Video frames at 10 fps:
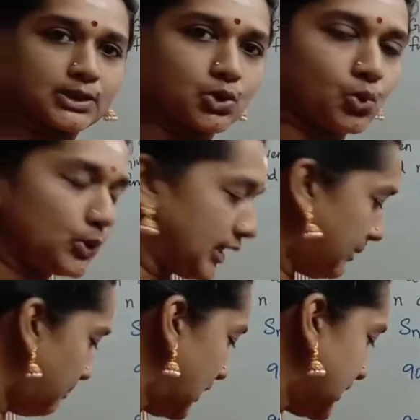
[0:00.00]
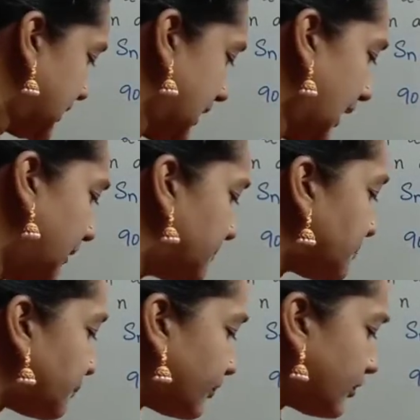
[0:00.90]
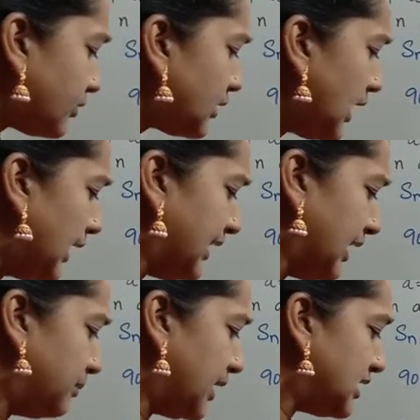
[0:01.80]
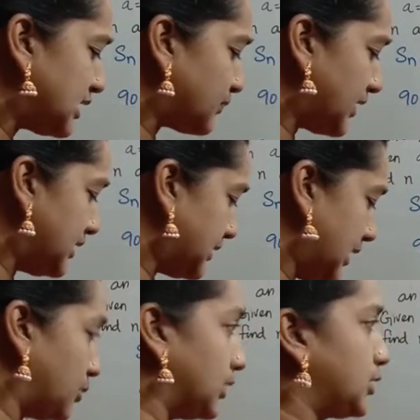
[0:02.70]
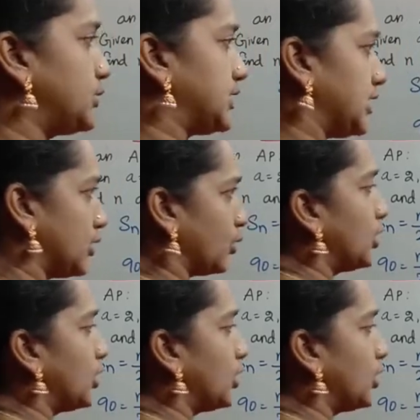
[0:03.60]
2n plus 9 and n minus 5 is equal to 0.